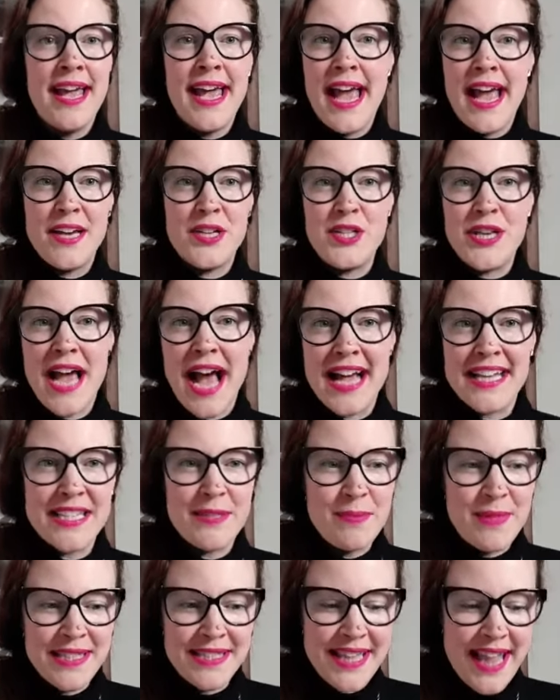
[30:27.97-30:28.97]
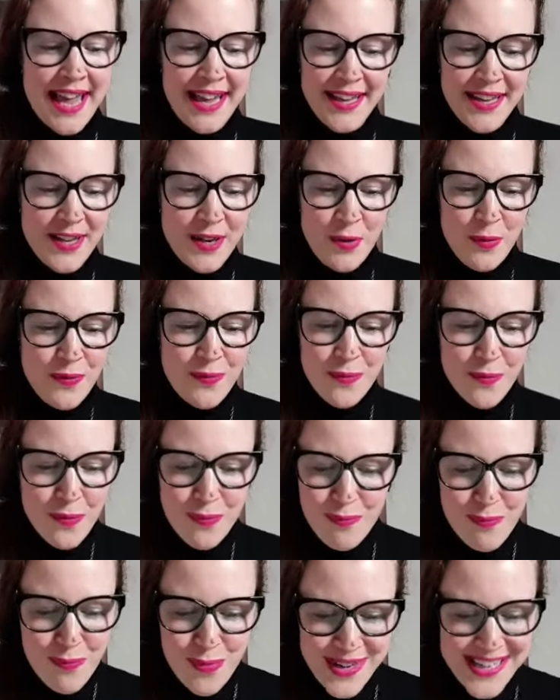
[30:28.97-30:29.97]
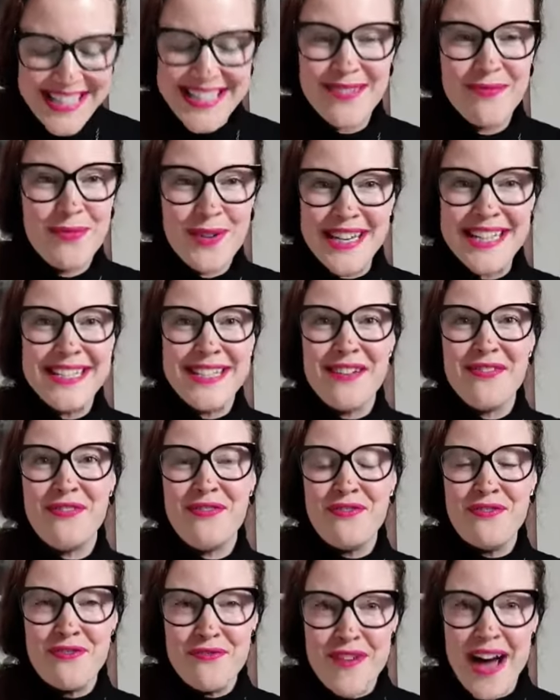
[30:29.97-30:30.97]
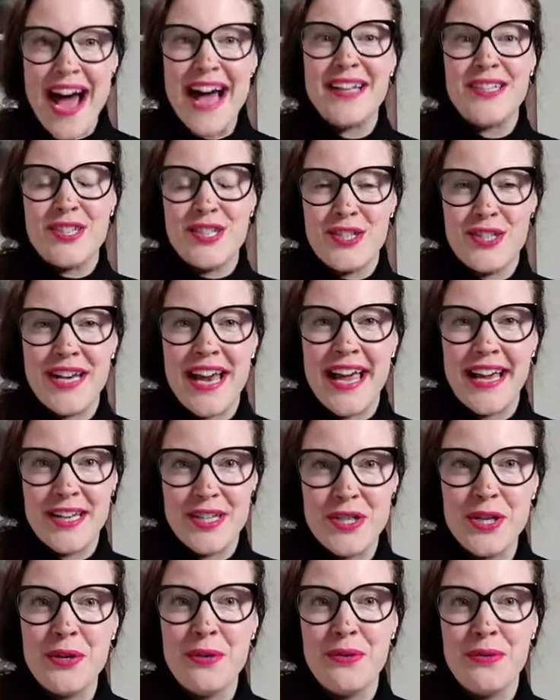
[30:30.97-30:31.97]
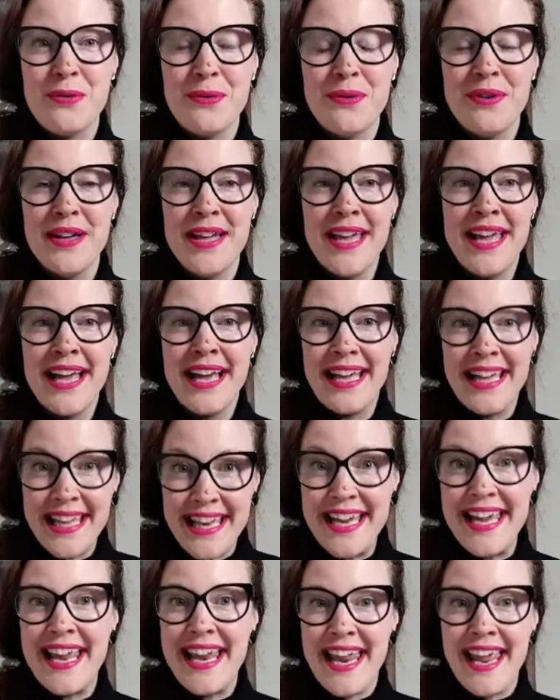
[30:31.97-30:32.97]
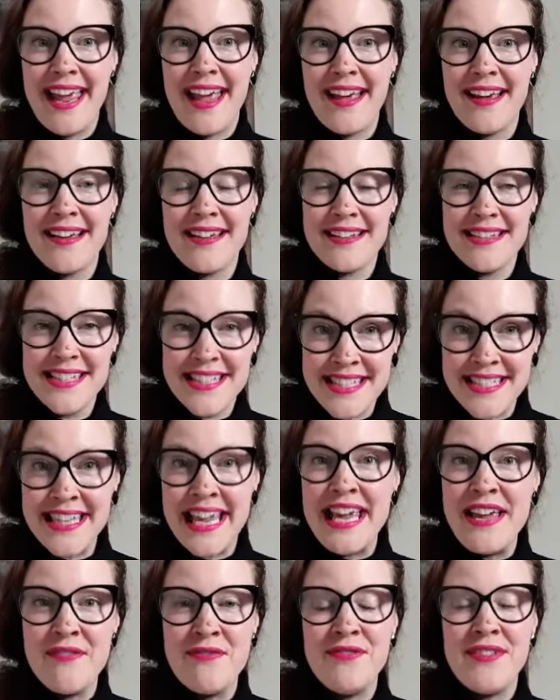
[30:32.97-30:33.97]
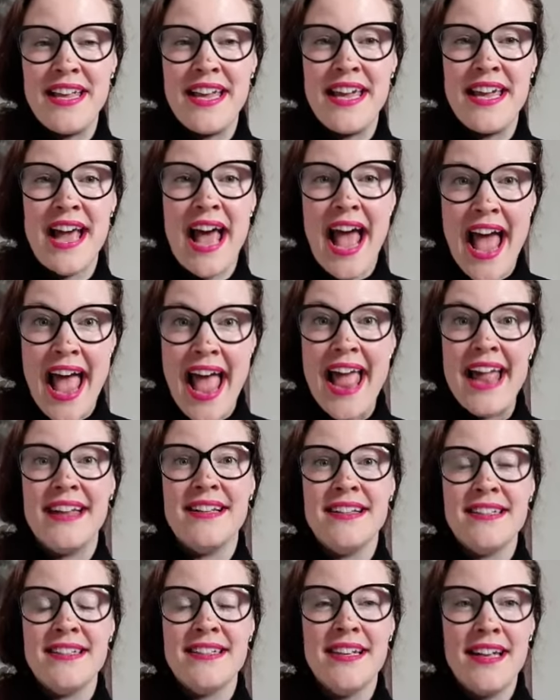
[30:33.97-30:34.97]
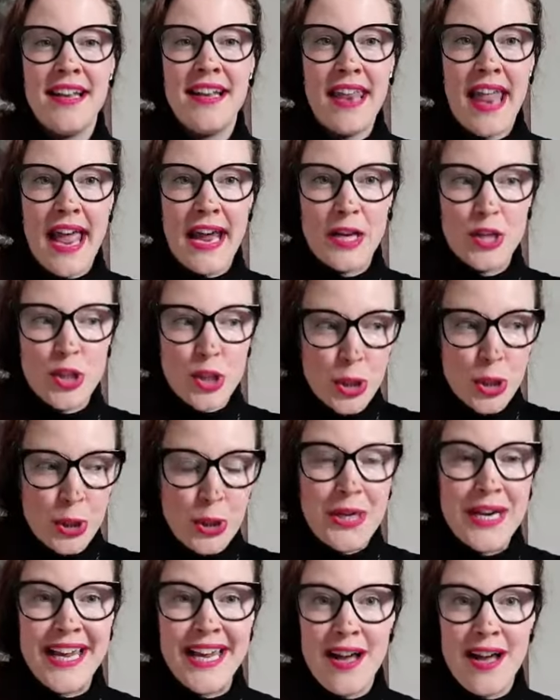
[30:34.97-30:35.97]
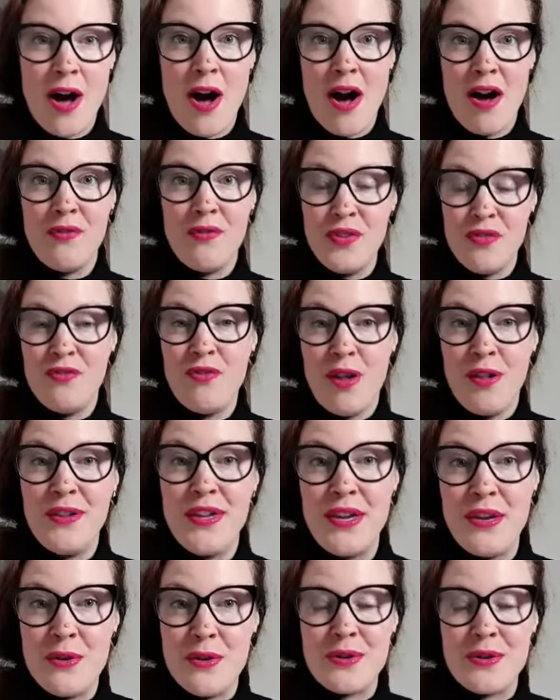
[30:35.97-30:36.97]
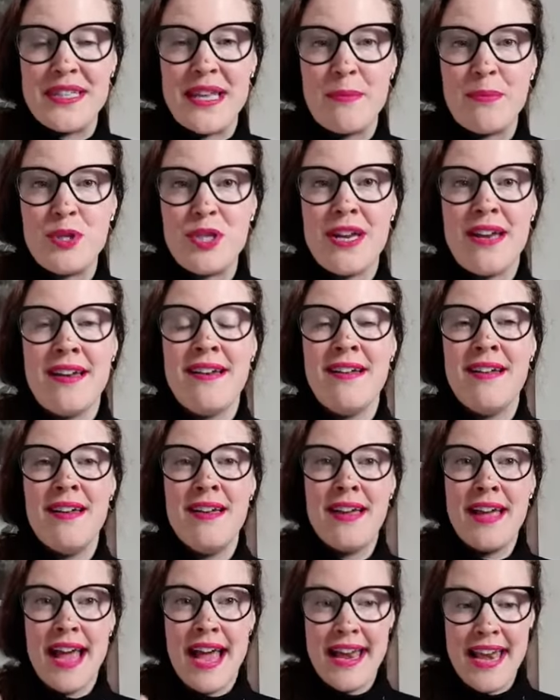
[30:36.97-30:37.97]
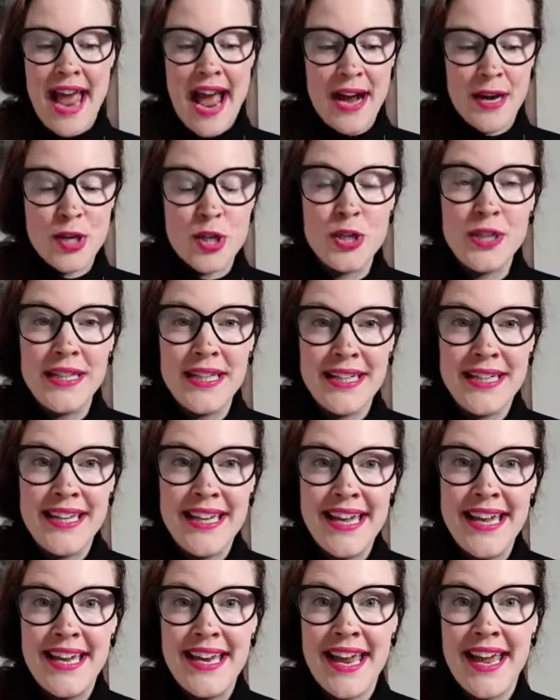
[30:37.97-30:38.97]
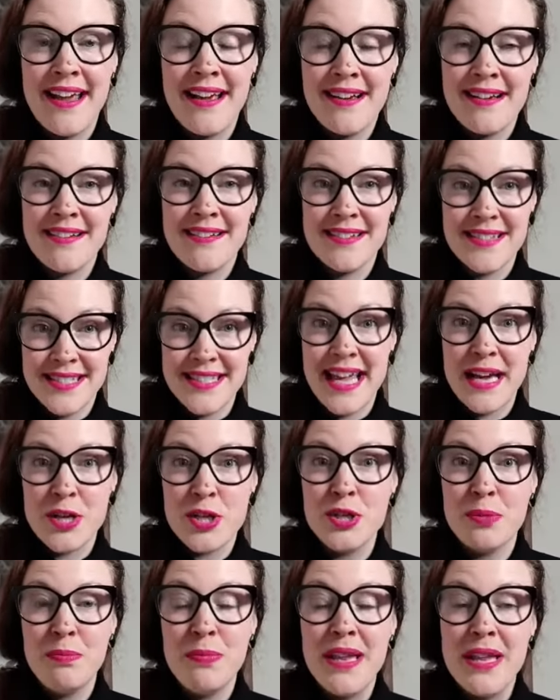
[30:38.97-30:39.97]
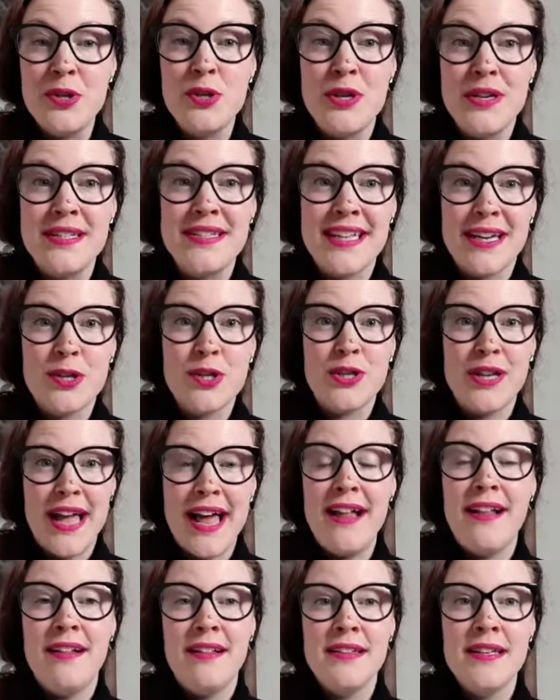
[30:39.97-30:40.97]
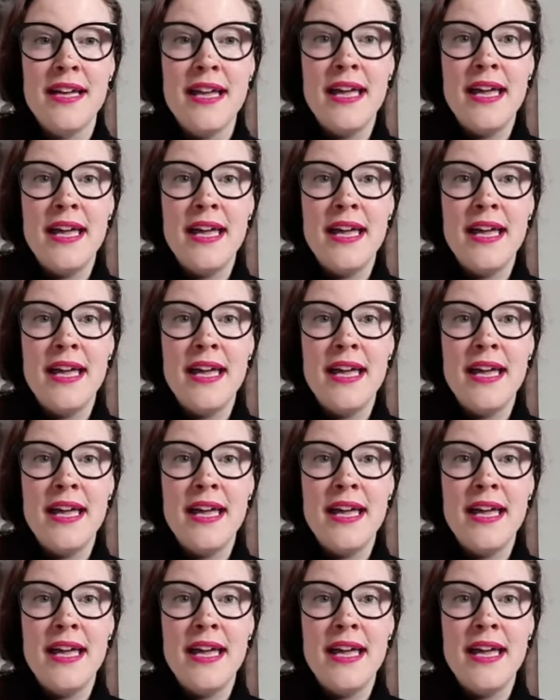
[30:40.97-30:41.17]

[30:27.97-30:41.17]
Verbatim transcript: And she asked me, is like, you know, what is what is the fast track to creating safety and like turning off the faulty neuroception and actually creating sexual pleasure and sexual health?